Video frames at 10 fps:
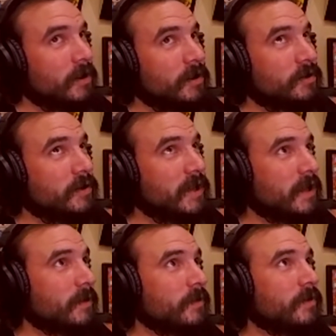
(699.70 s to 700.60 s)
You
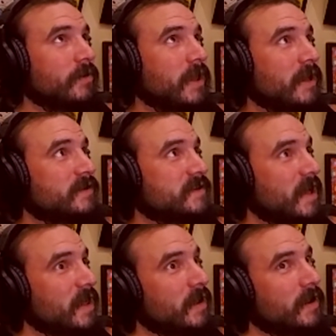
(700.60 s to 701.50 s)
can't
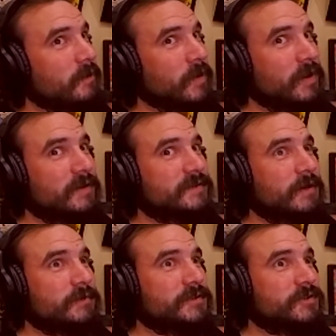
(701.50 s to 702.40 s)
say that because
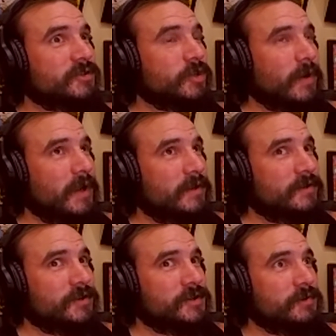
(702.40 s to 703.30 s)
I was
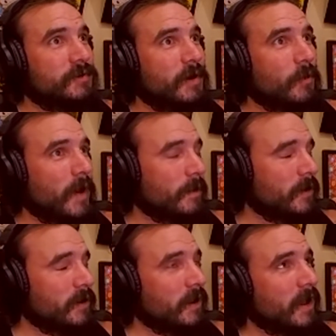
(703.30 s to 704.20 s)
trained to shoot a
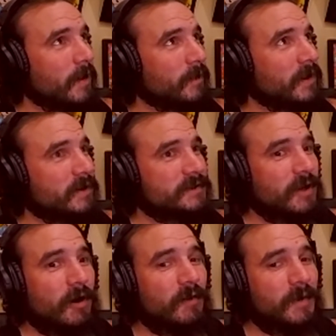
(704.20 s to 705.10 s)
weapon and because
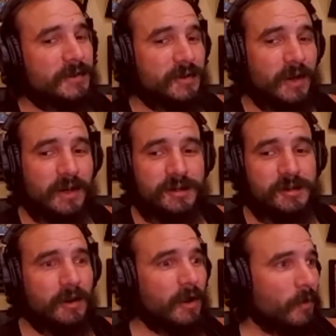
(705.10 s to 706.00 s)
all of my training
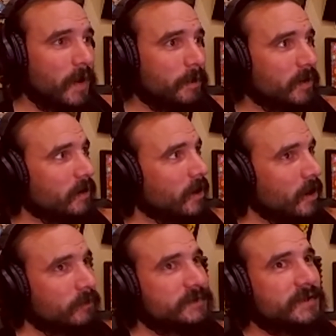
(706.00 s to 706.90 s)
shooting a weapon
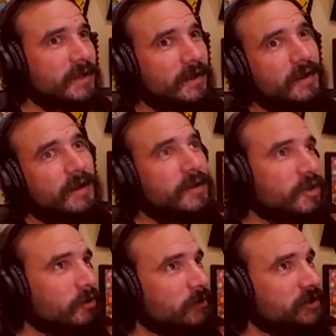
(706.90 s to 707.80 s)
was a
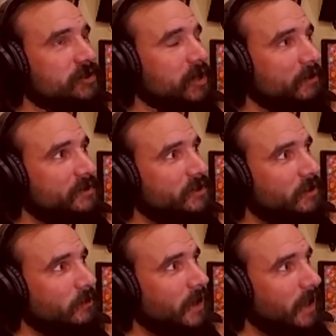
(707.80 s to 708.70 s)
human-shaped
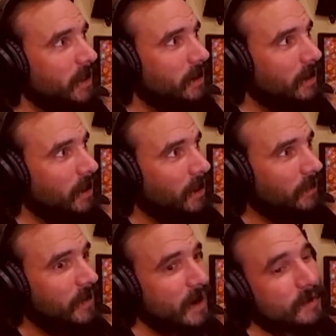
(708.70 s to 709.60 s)
silhouette
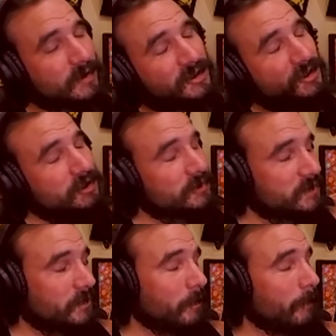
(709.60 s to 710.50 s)
that I'm
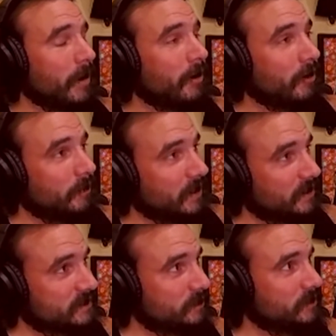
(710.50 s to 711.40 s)
excused from murder
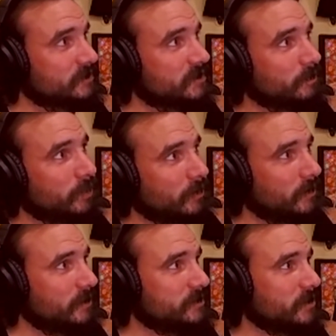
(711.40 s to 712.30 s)
because I'm used to
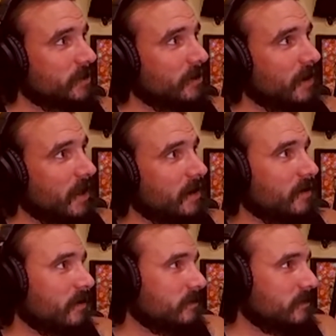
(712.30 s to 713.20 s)
pulling a trigger
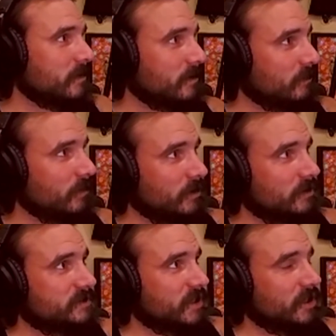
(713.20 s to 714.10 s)
at what
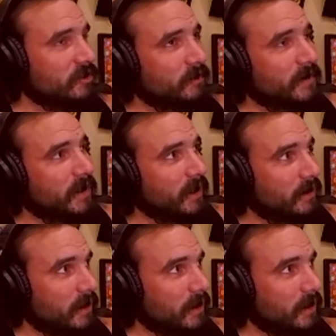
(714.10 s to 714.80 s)
looks like a human head.